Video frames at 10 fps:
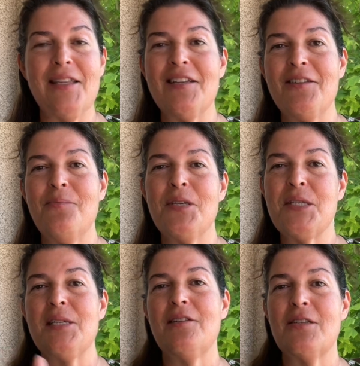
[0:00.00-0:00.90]
They let me
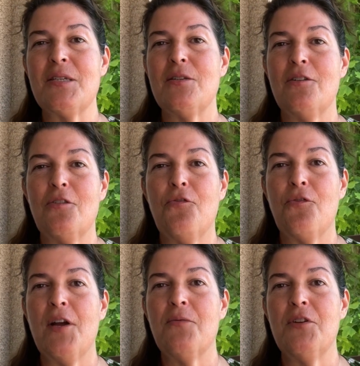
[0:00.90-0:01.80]
sit in the
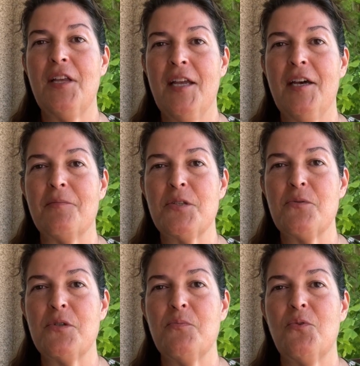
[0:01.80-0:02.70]
front with him because
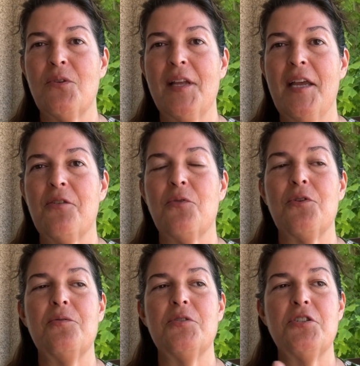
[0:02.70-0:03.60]
there's more leg
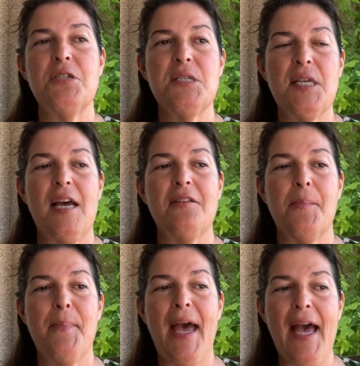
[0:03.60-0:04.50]
room, and she sat in the
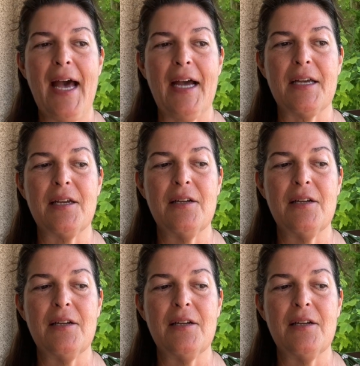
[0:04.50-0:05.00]
back,